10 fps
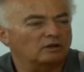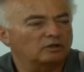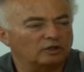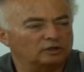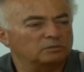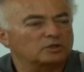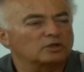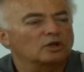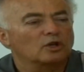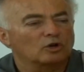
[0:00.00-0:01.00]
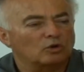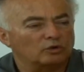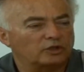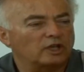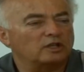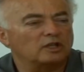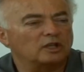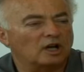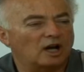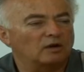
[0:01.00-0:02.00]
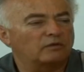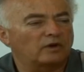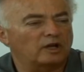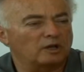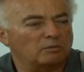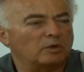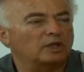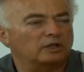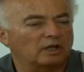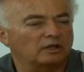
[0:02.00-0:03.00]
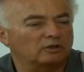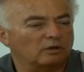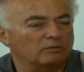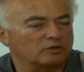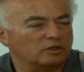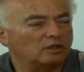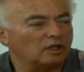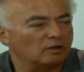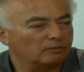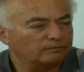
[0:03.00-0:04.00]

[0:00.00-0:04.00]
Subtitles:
terms containing alpha and beta and obviously t.